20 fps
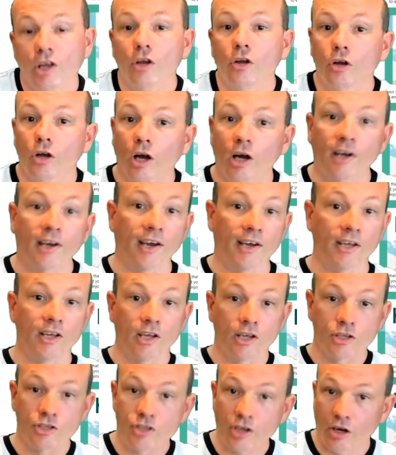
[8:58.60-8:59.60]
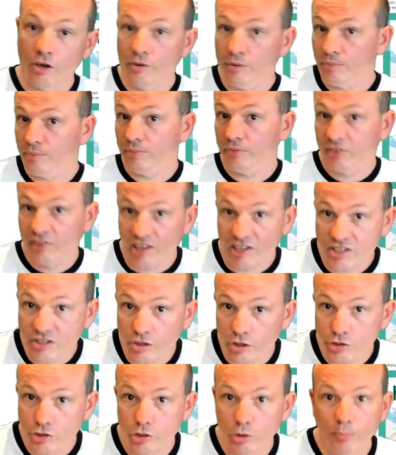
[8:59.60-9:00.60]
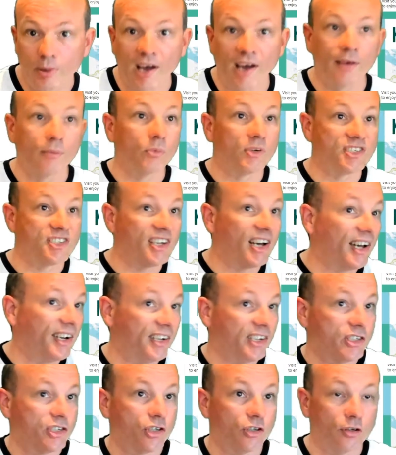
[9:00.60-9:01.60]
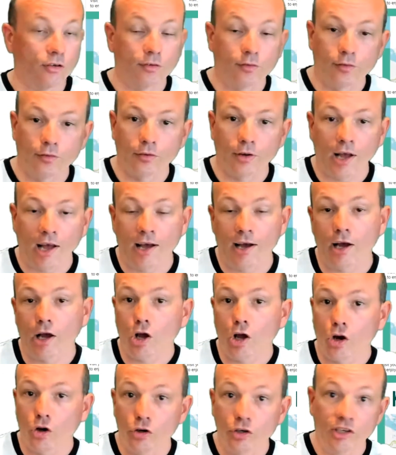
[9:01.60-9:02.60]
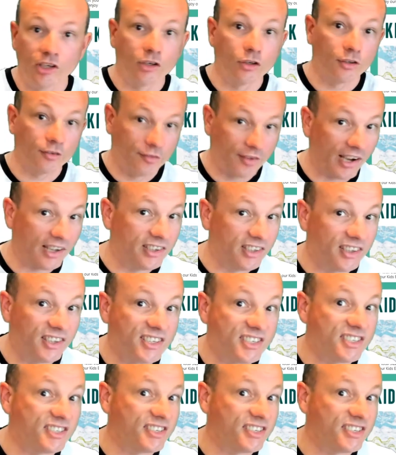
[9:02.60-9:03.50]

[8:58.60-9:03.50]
Okay, so that's not too bad. We're starting to hone in on the fact that this is a